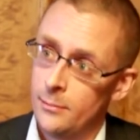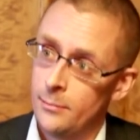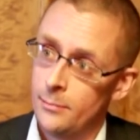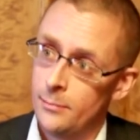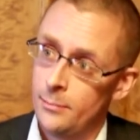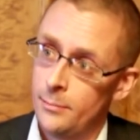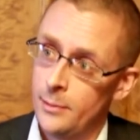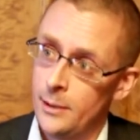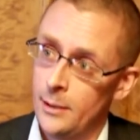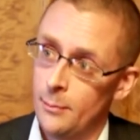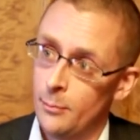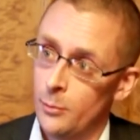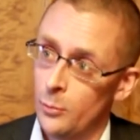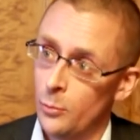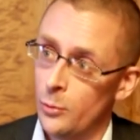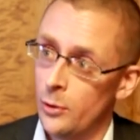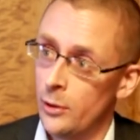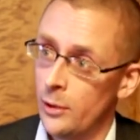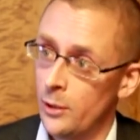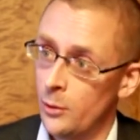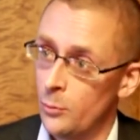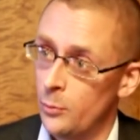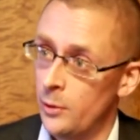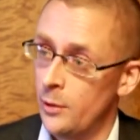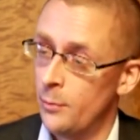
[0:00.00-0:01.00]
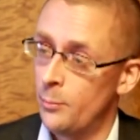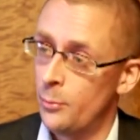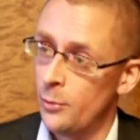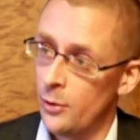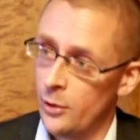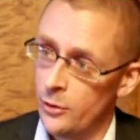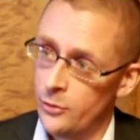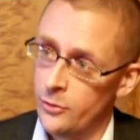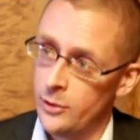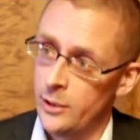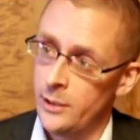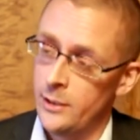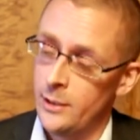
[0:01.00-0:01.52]
people working with
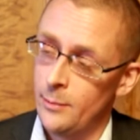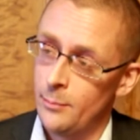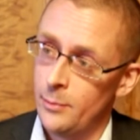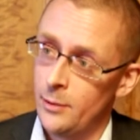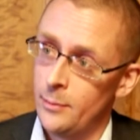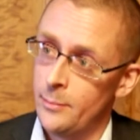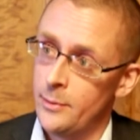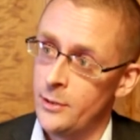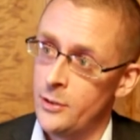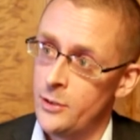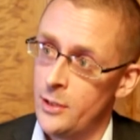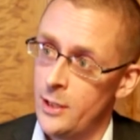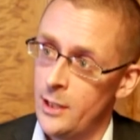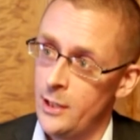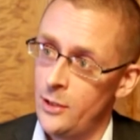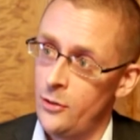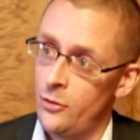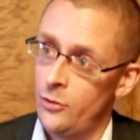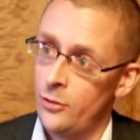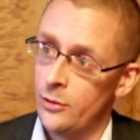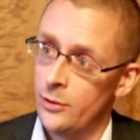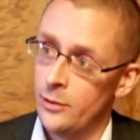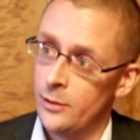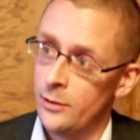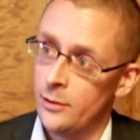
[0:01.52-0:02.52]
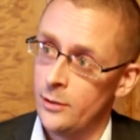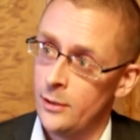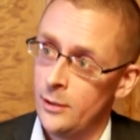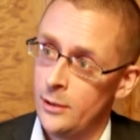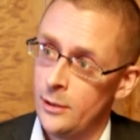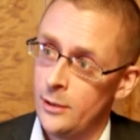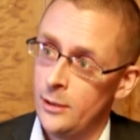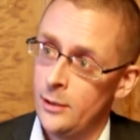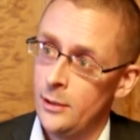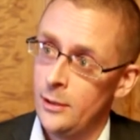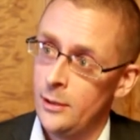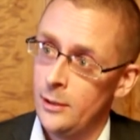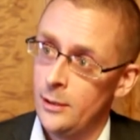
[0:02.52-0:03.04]
project implementation,
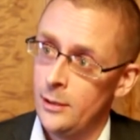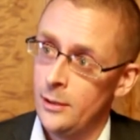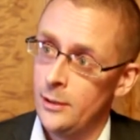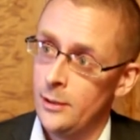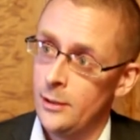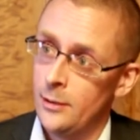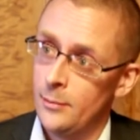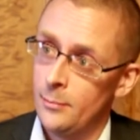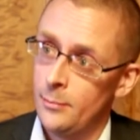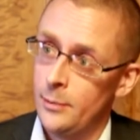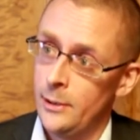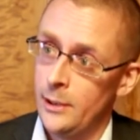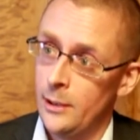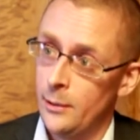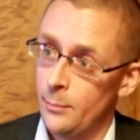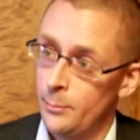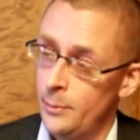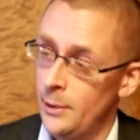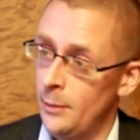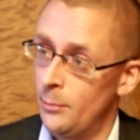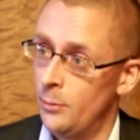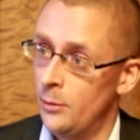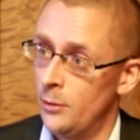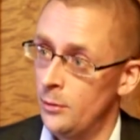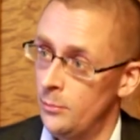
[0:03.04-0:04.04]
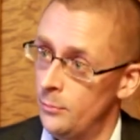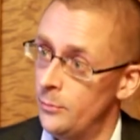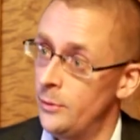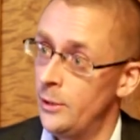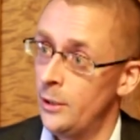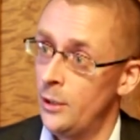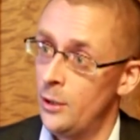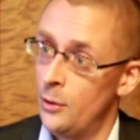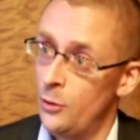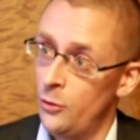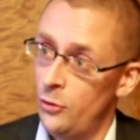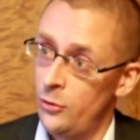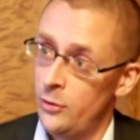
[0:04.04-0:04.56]
uh, pe people
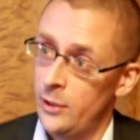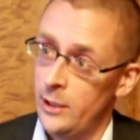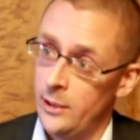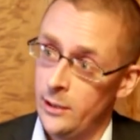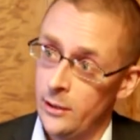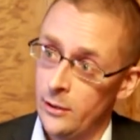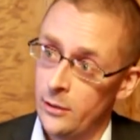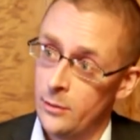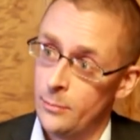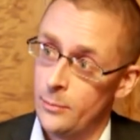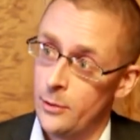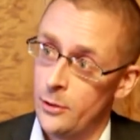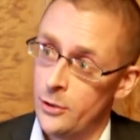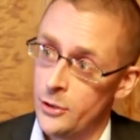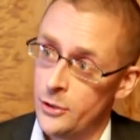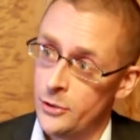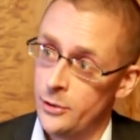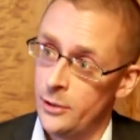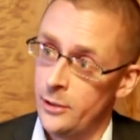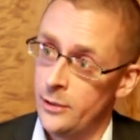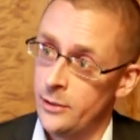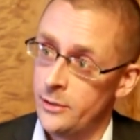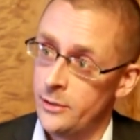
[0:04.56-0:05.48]
negotiating commercial and